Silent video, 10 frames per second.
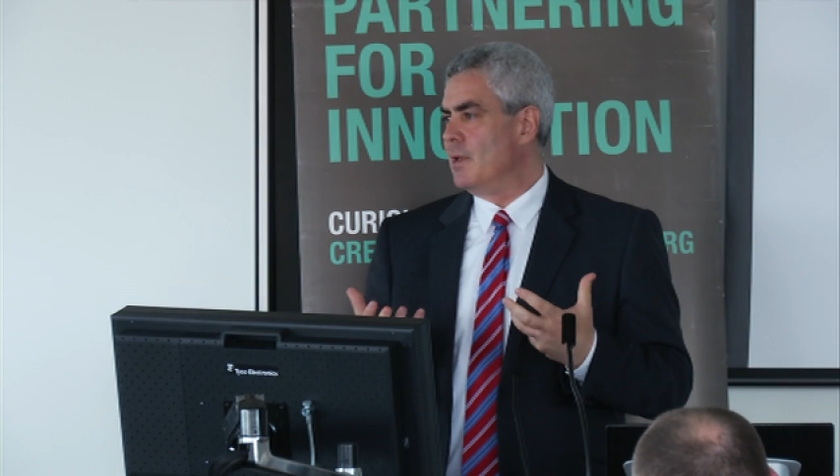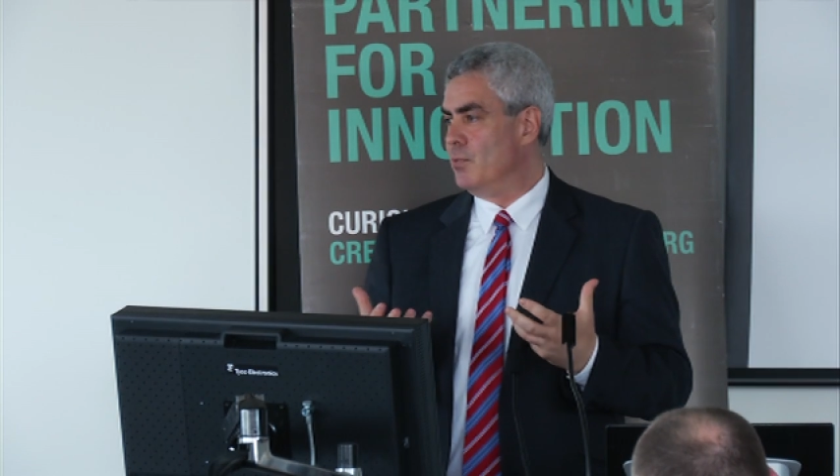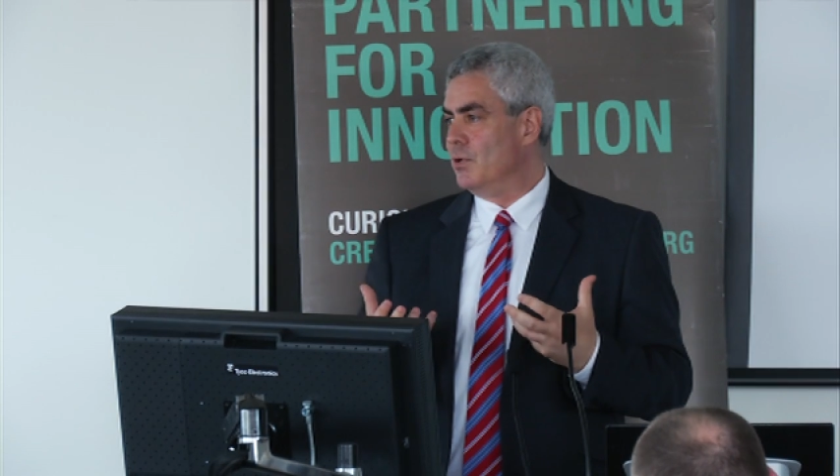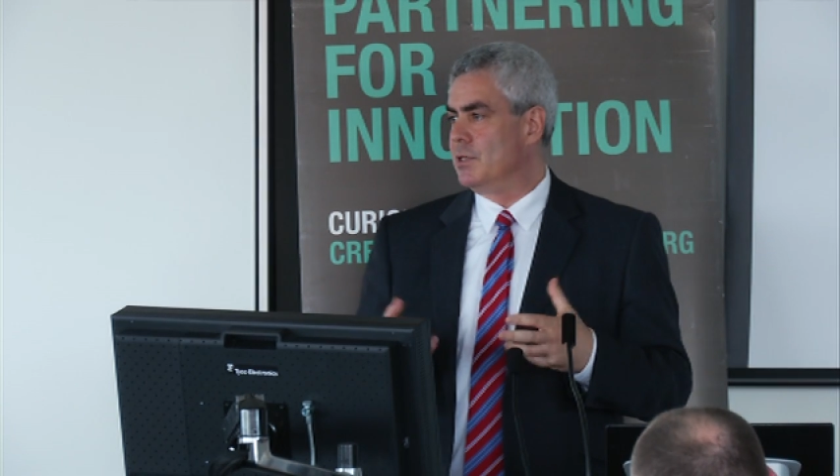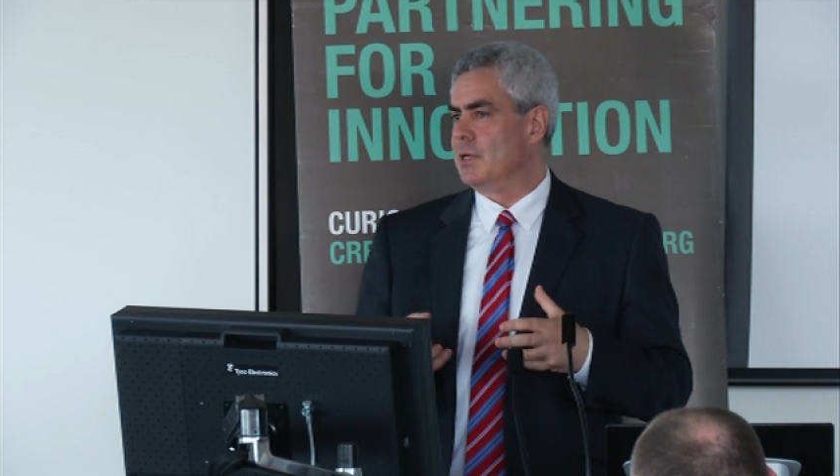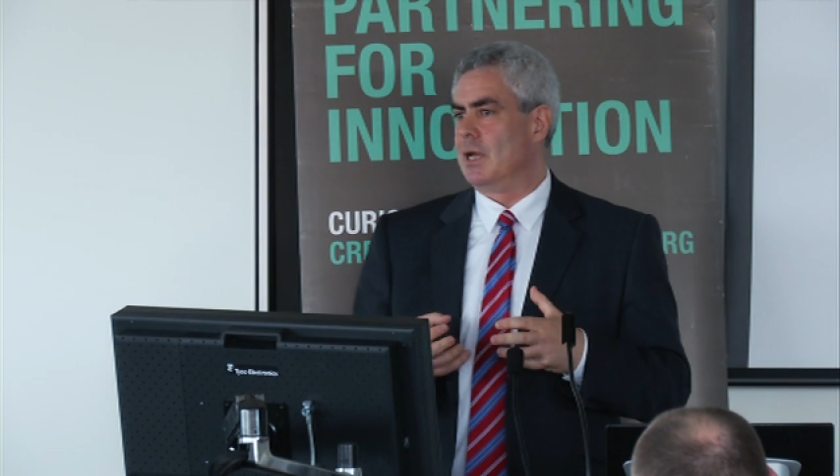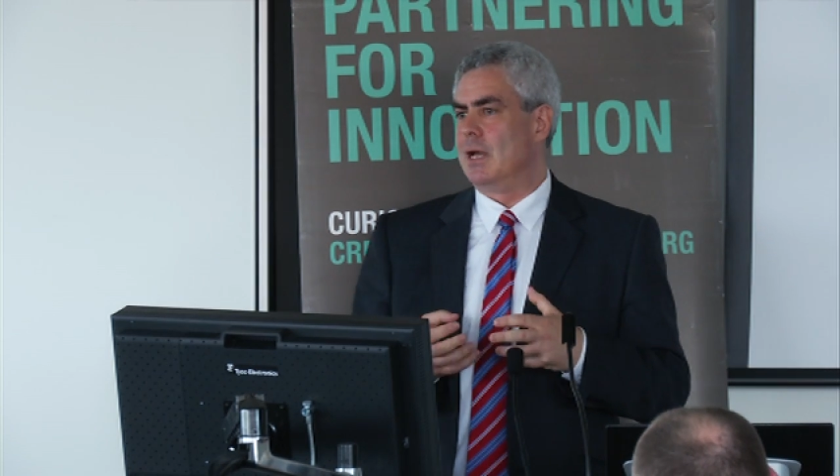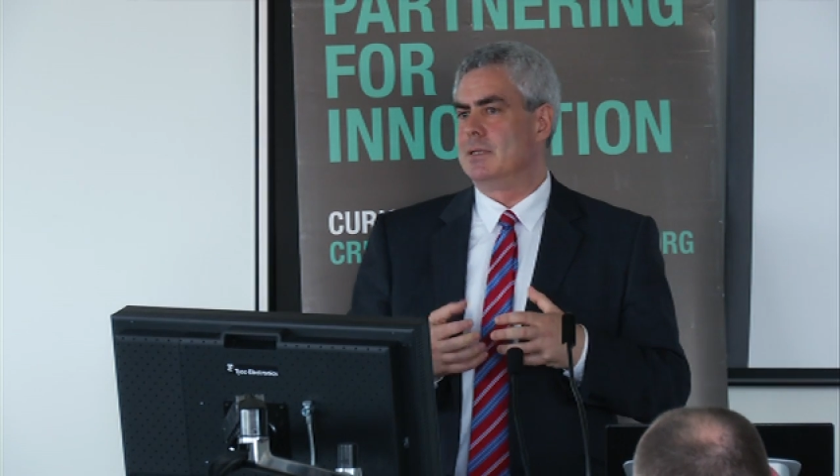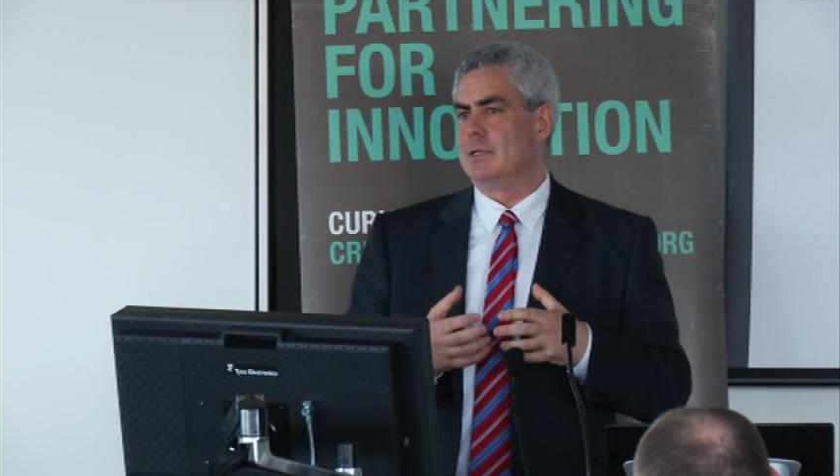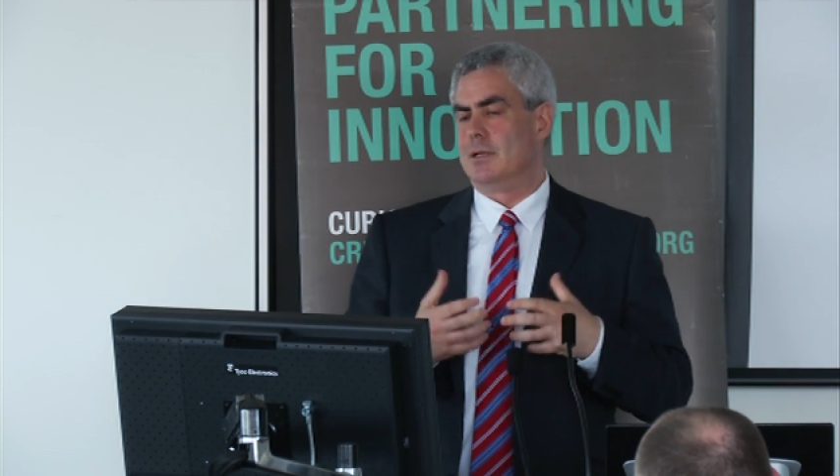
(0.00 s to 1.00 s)
input
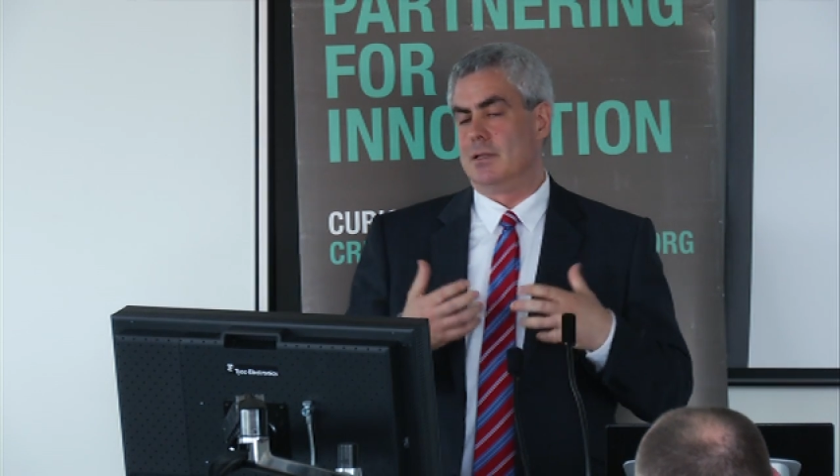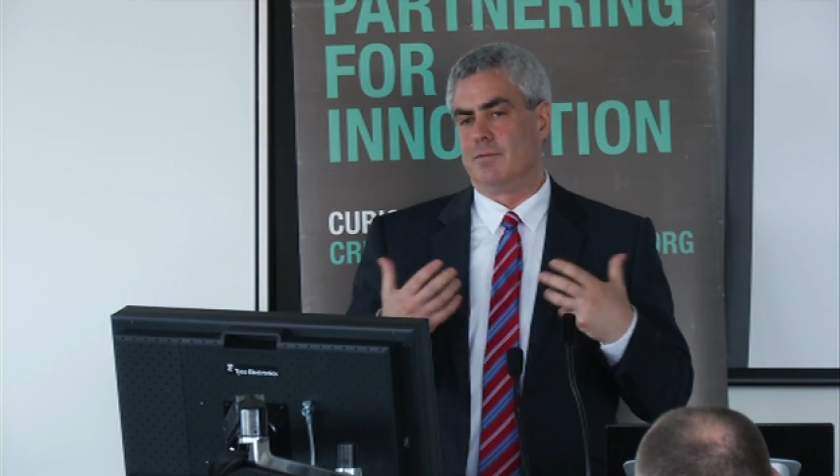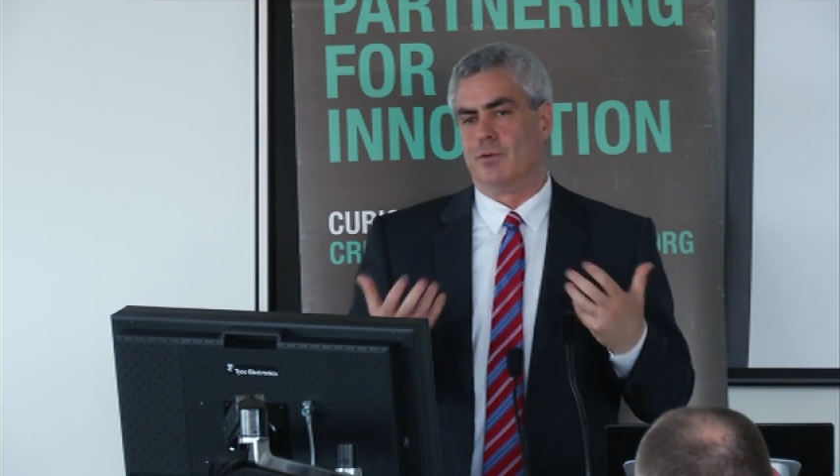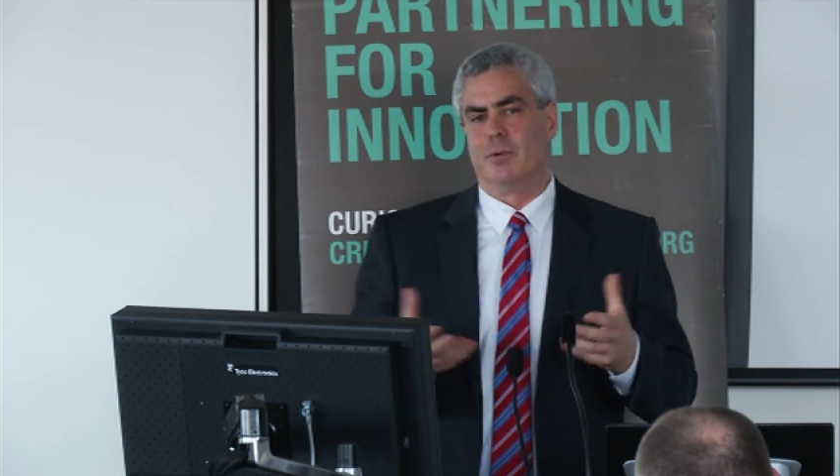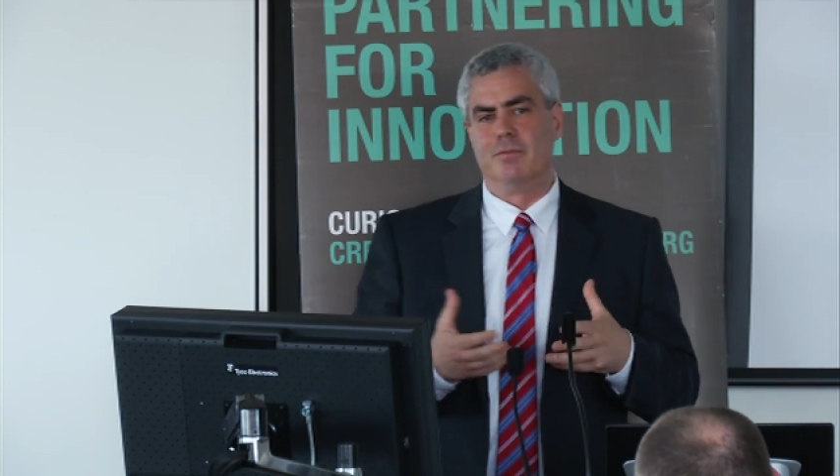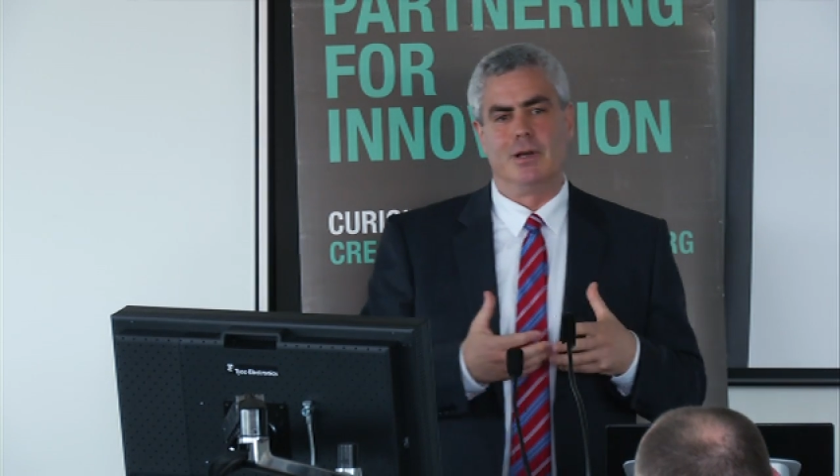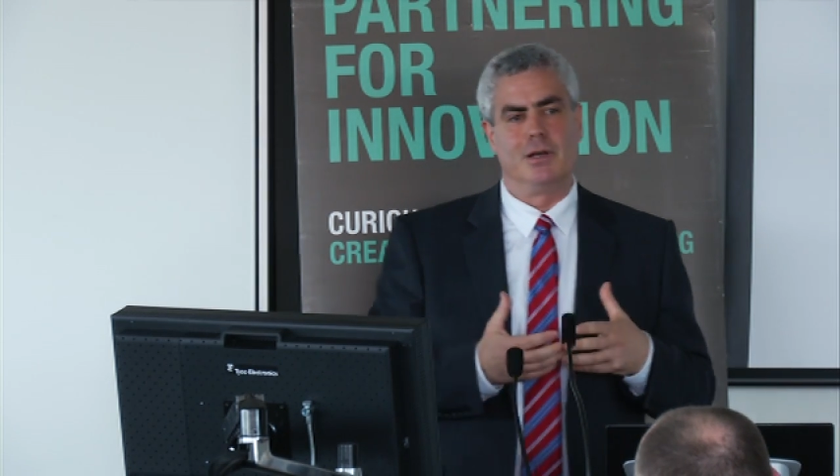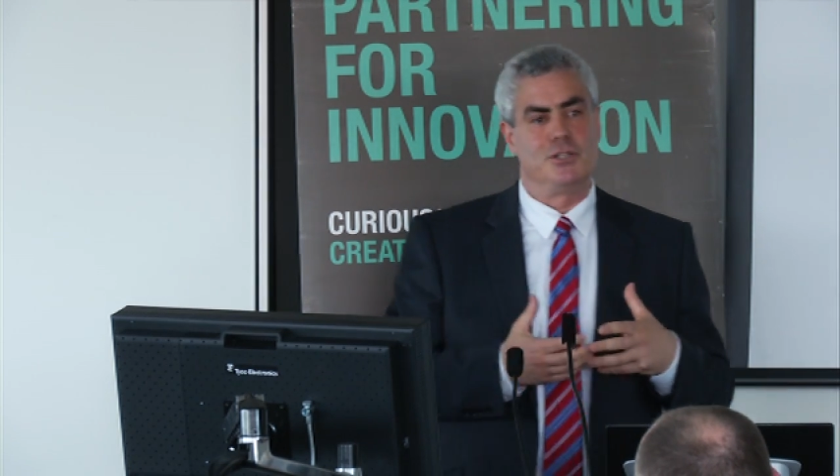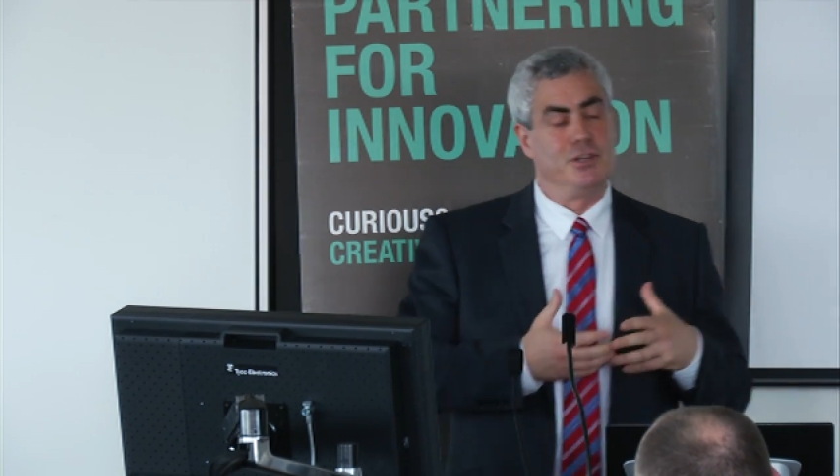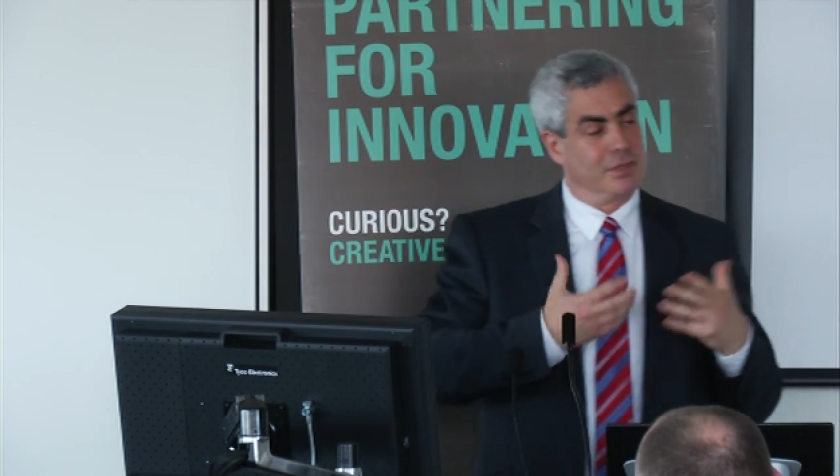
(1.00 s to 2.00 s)
as in the form of
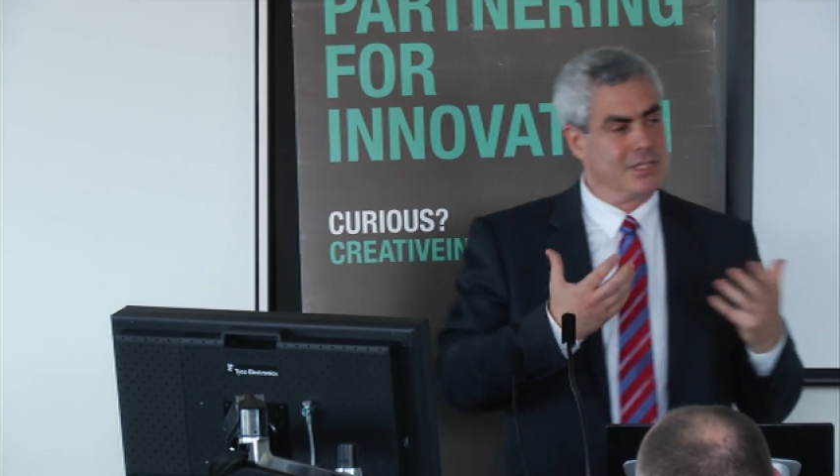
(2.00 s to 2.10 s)
a chief